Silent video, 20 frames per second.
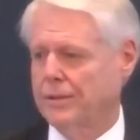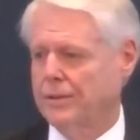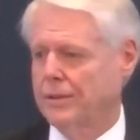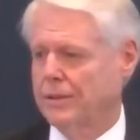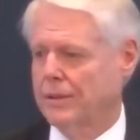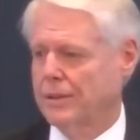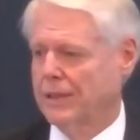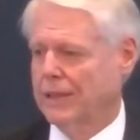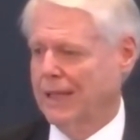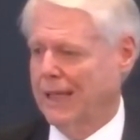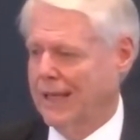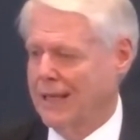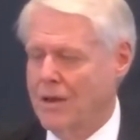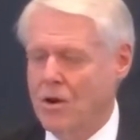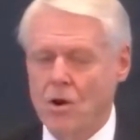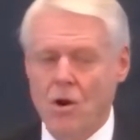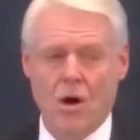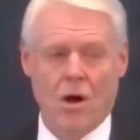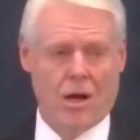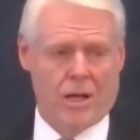
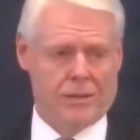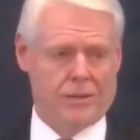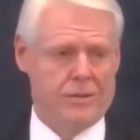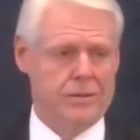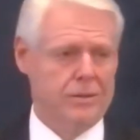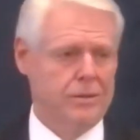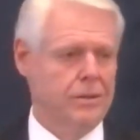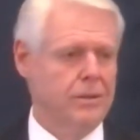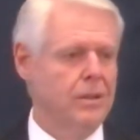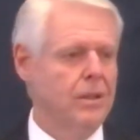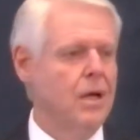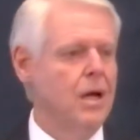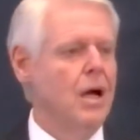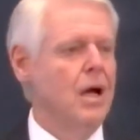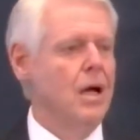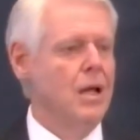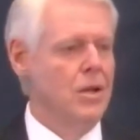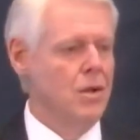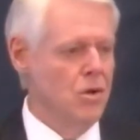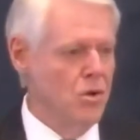Cannot
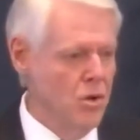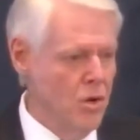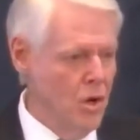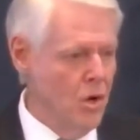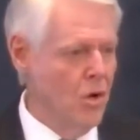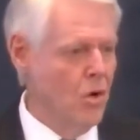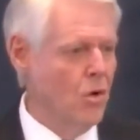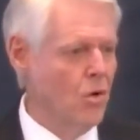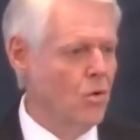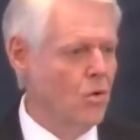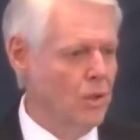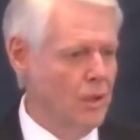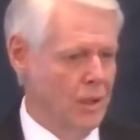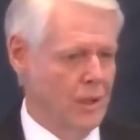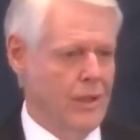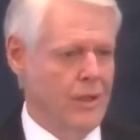know God.